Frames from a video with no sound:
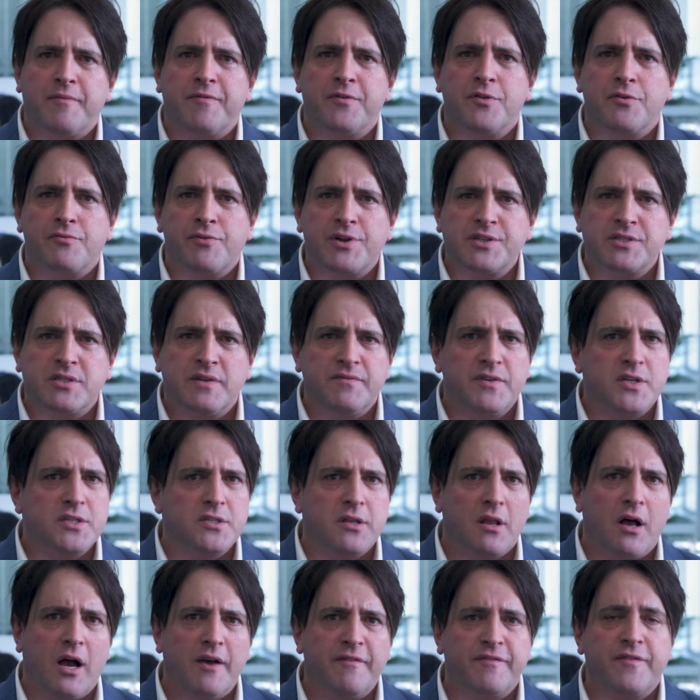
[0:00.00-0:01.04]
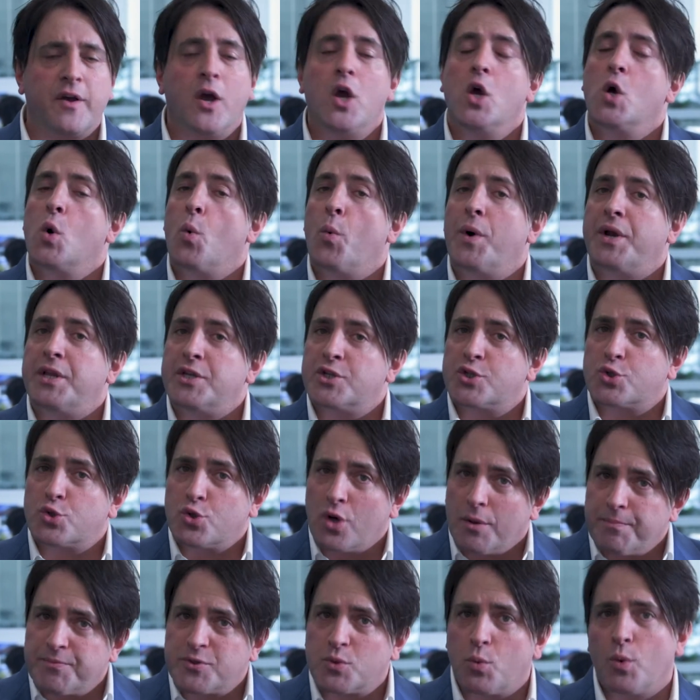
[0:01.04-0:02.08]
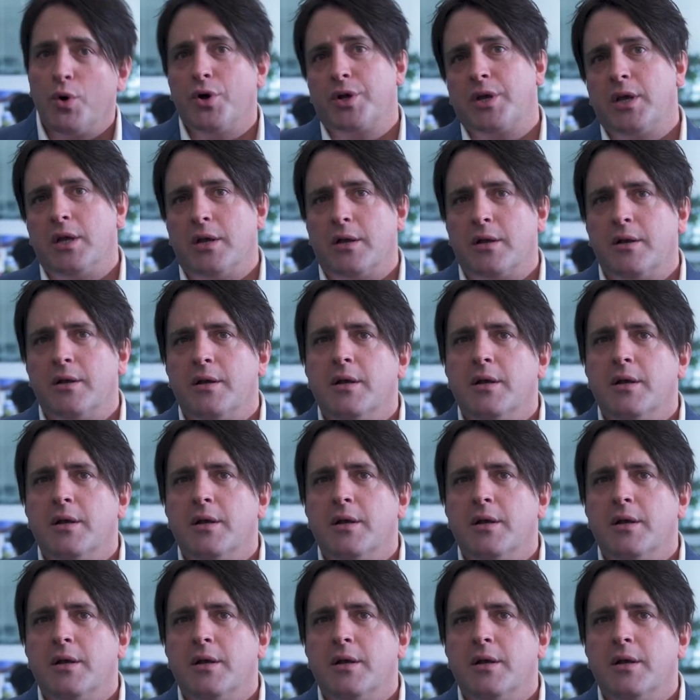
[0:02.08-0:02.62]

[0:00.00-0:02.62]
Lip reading: for the rest of his life when he stops working.